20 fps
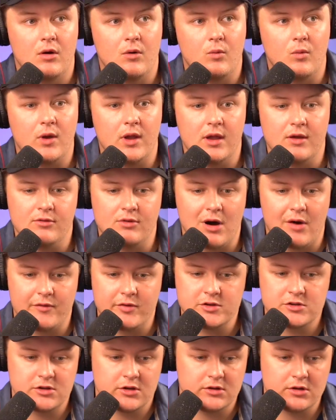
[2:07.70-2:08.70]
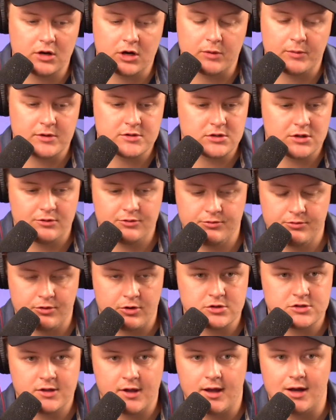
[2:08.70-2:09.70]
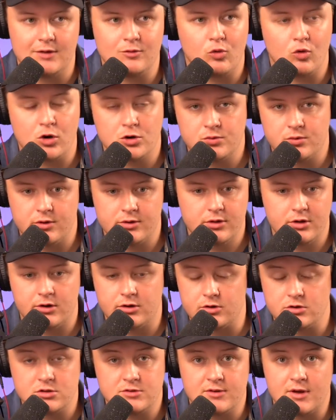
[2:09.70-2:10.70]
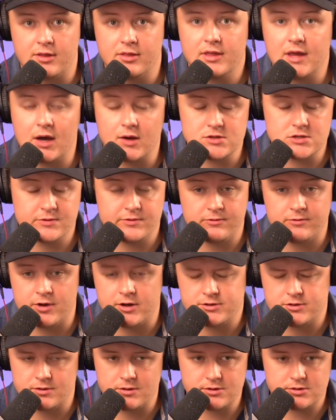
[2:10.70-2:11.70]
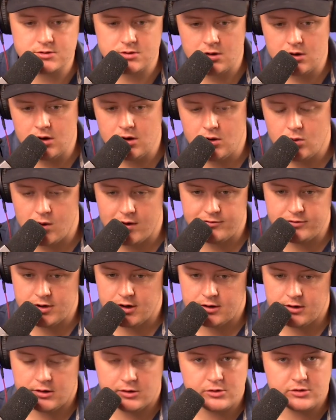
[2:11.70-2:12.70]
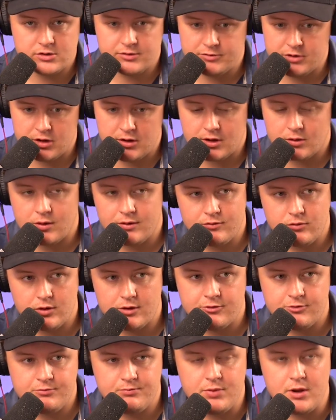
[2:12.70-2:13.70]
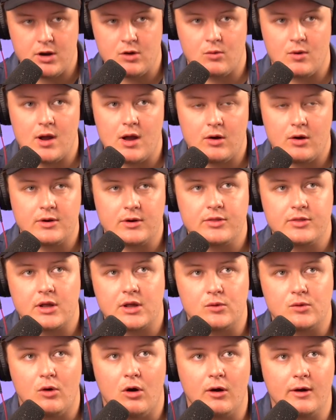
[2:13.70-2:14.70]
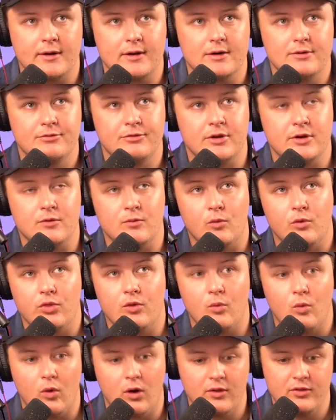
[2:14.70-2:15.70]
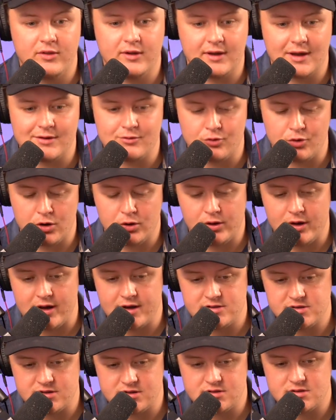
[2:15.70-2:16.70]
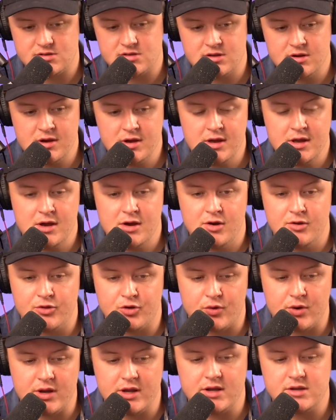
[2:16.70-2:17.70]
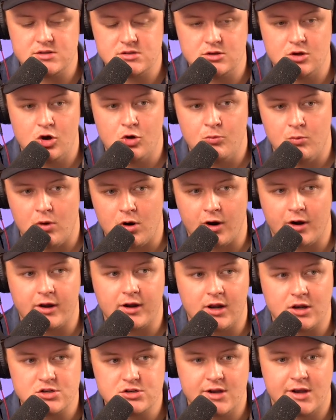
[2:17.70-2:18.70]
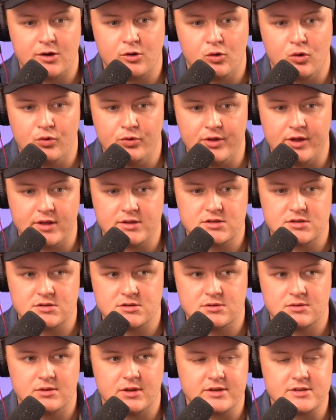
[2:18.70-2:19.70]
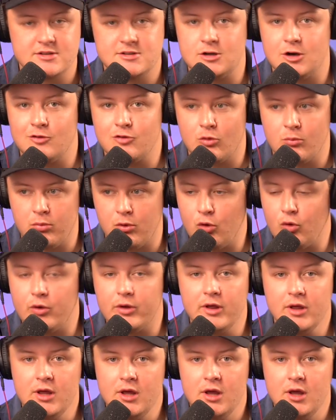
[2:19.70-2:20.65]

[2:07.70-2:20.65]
we've obviously, Tucker and myself, firsthand have worked with hundreds, if not thousands of investors. We've done hundreds of deals. We've been around, I think, long enough. And the one thing I've realized is there is no marketing channel that's a silver bullet.